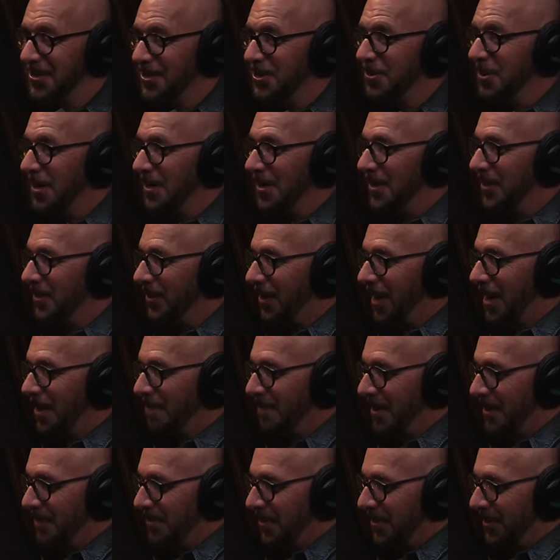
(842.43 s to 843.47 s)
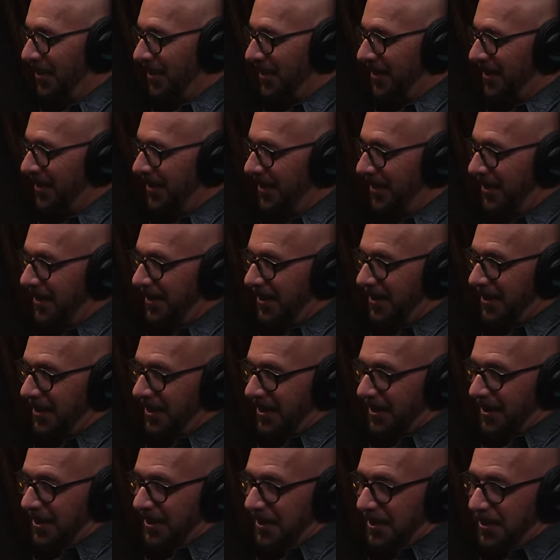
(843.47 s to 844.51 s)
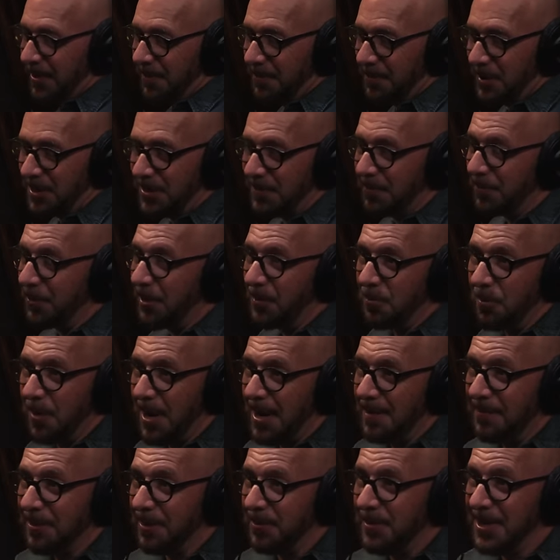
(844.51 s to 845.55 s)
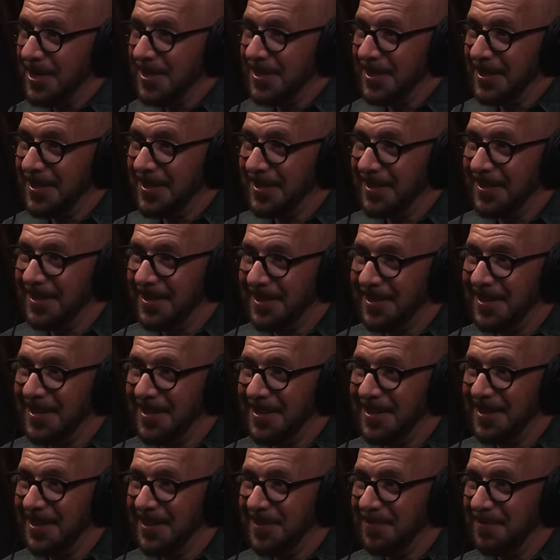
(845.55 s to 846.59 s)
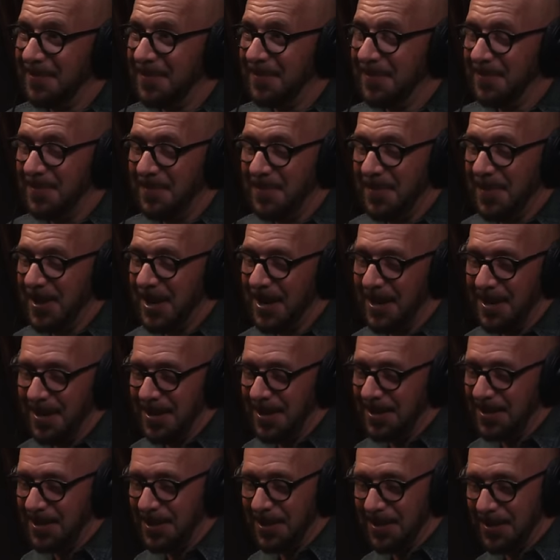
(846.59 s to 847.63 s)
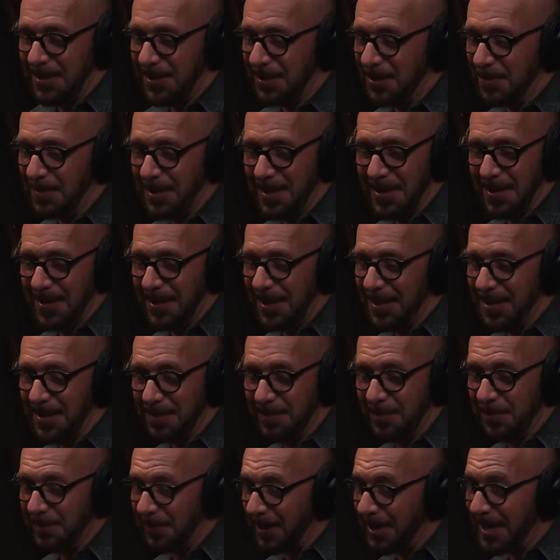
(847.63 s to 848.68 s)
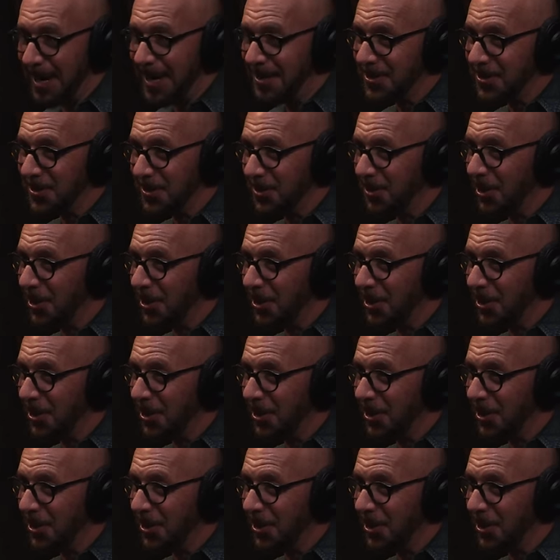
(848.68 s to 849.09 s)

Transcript: it's true. I think there are a lot of people in prison for whatever reason uh, uh, it, it, could be I think for financial